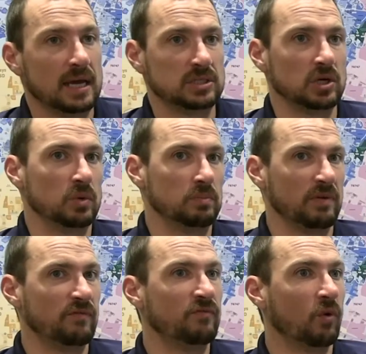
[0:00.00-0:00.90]
And so
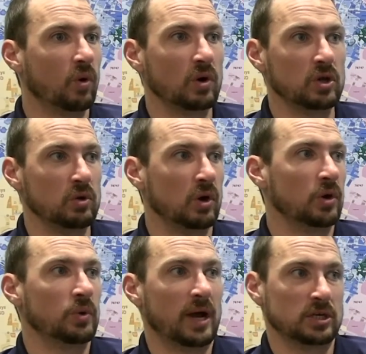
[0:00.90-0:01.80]
before you
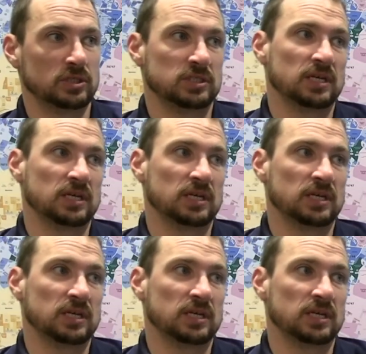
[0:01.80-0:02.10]
go to actually